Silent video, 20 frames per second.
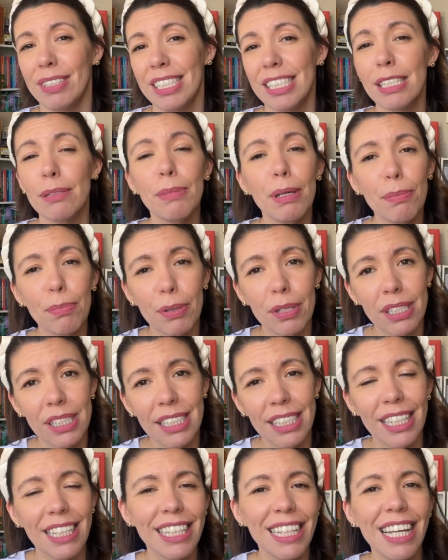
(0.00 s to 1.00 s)
Just me
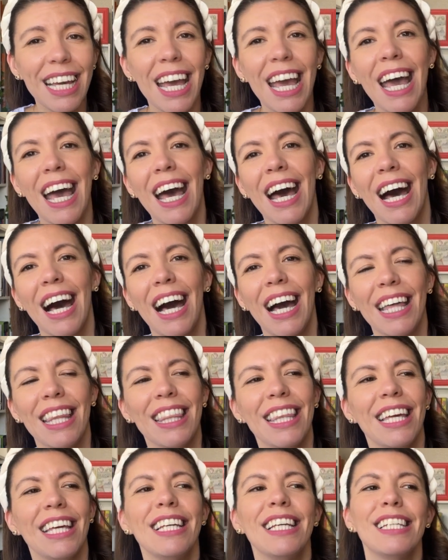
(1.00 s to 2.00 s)
personally, I
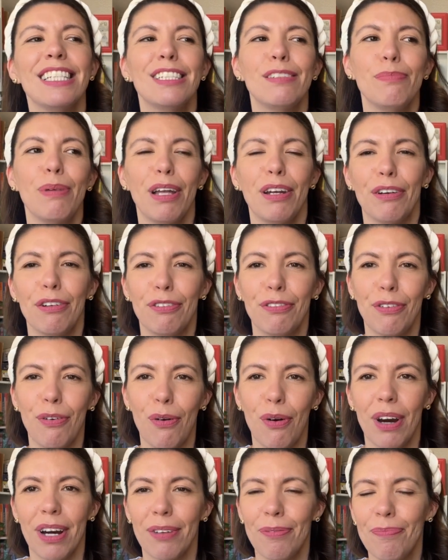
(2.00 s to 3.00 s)
think it's better
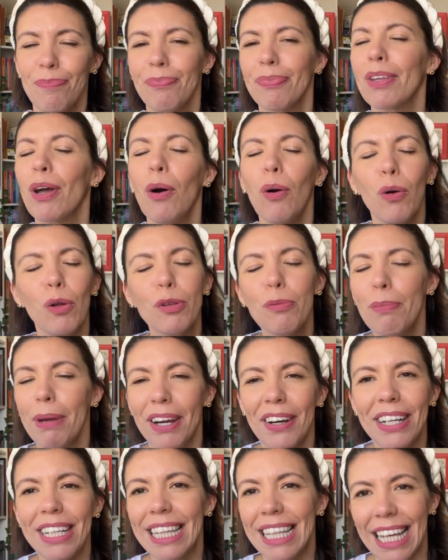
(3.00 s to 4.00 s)
for old
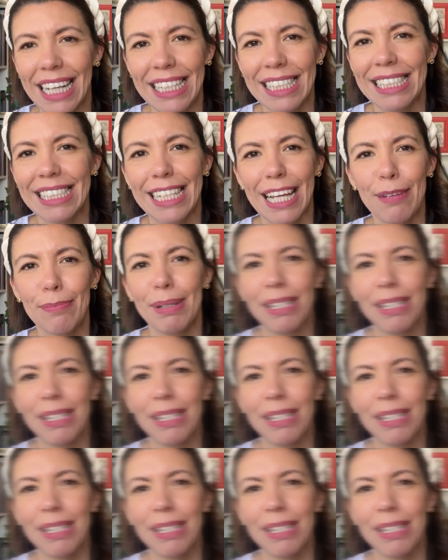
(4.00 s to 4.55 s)
married ladies like